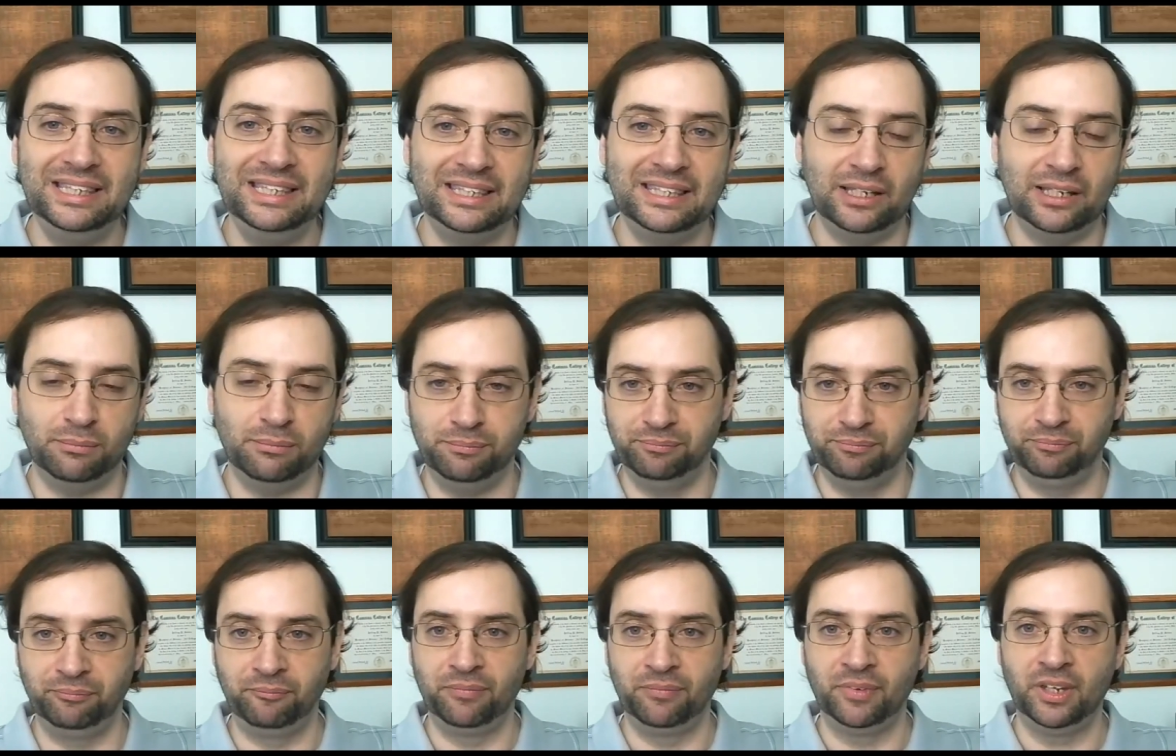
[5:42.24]
them.
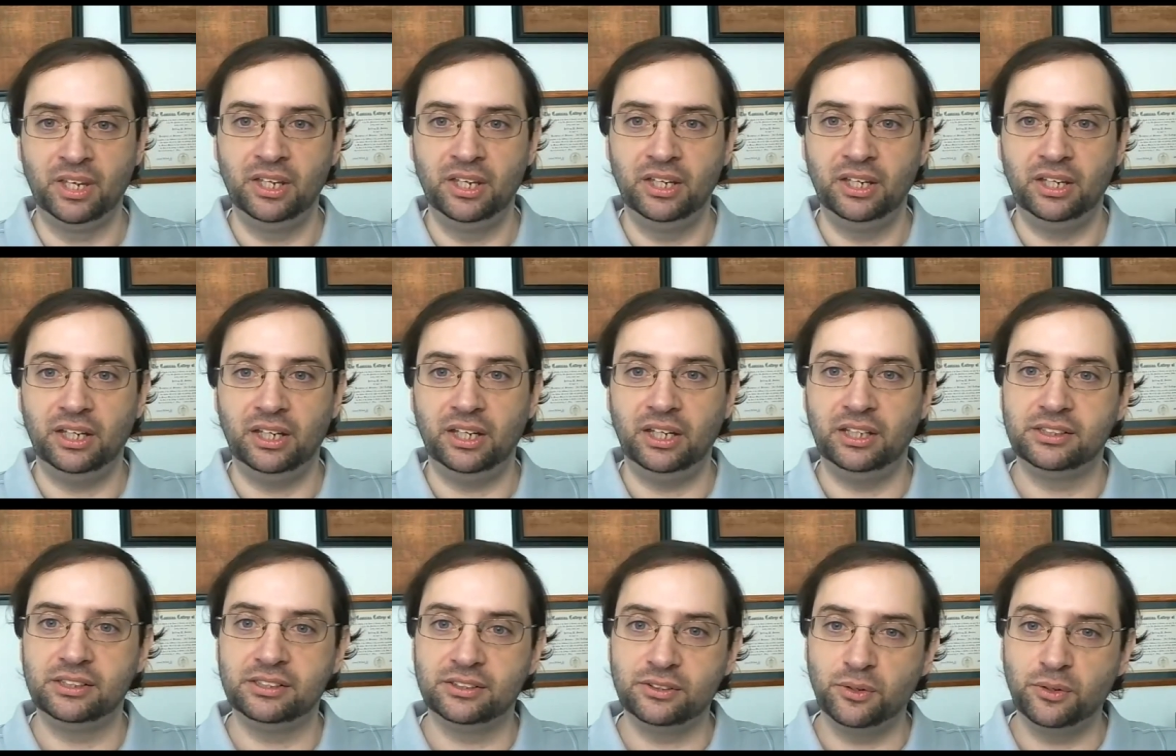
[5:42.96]
And
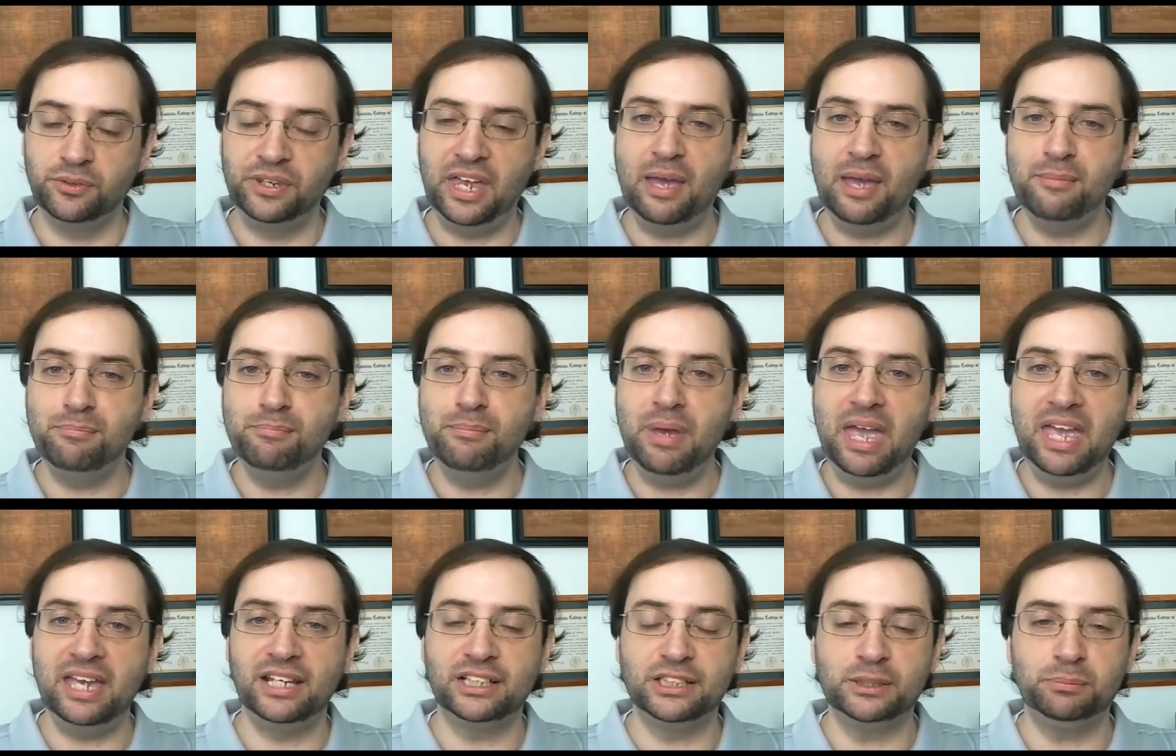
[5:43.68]
so that may
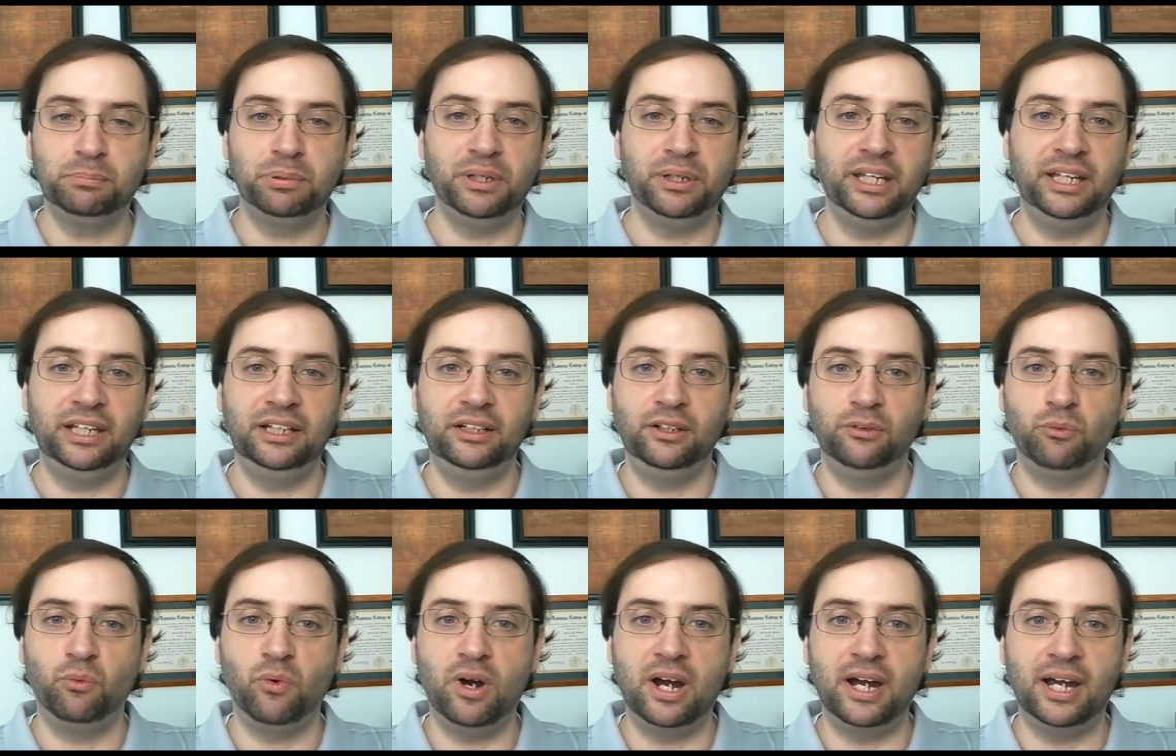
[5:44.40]
explain
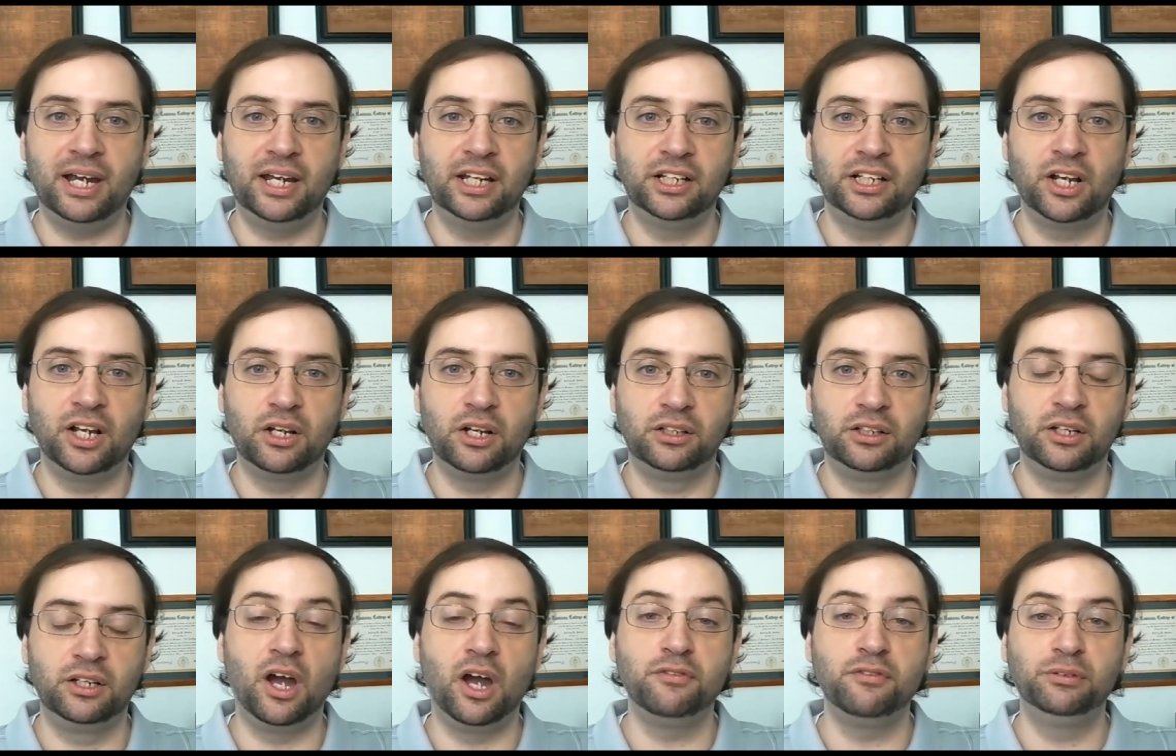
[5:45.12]
why
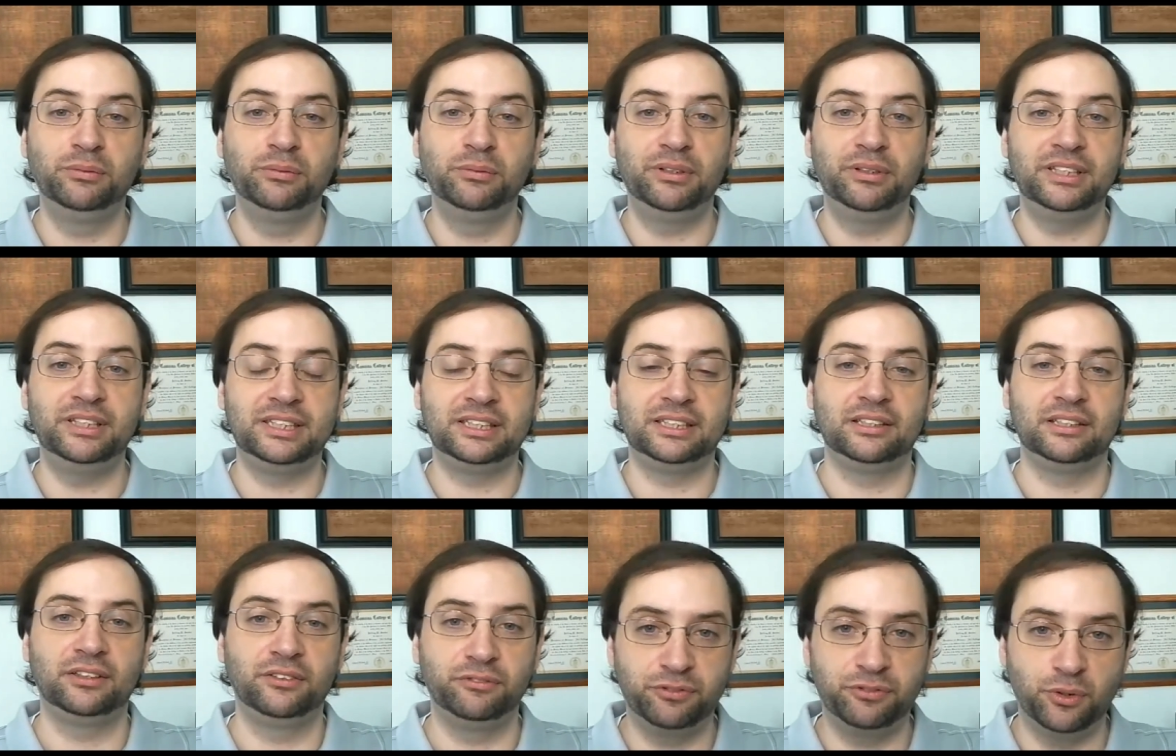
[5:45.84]
governments,
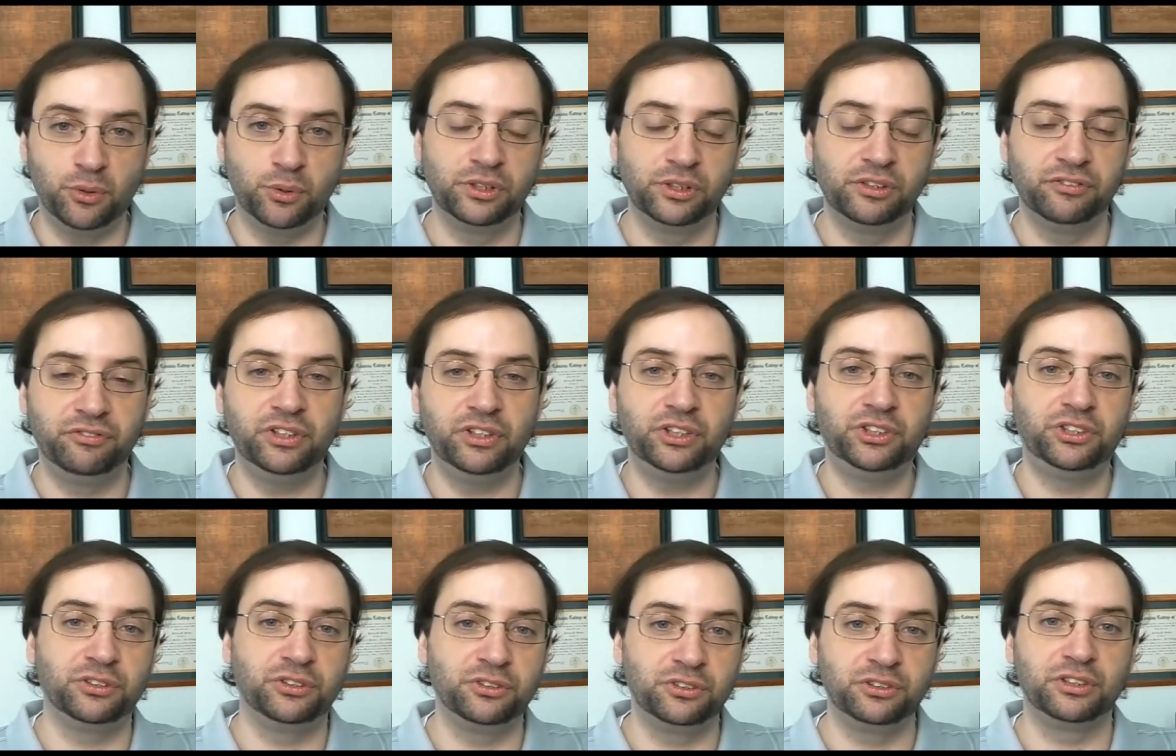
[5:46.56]
foreign
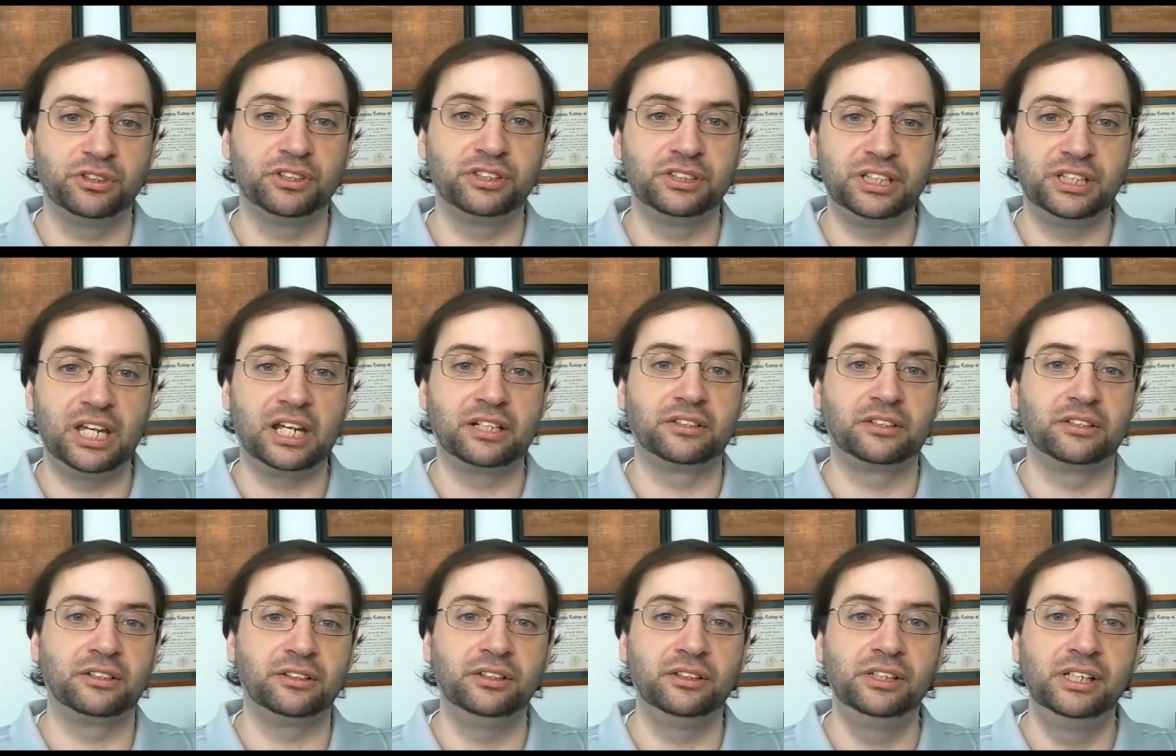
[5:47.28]
officials
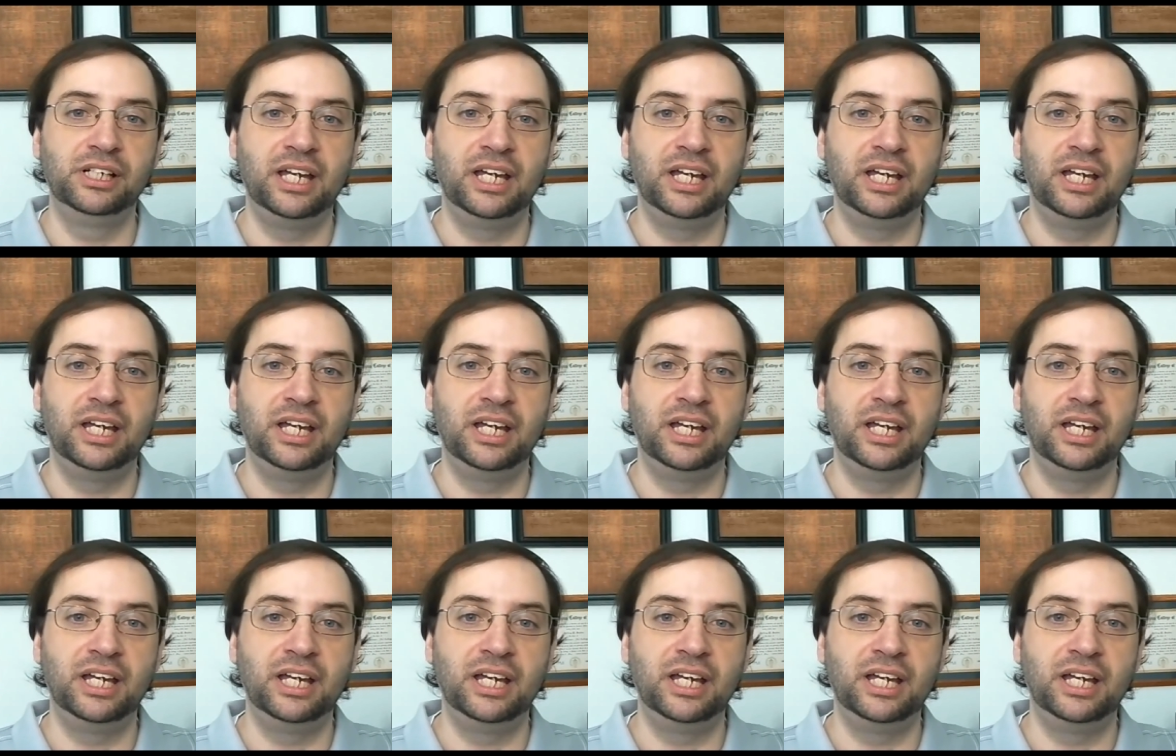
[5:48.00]
sector,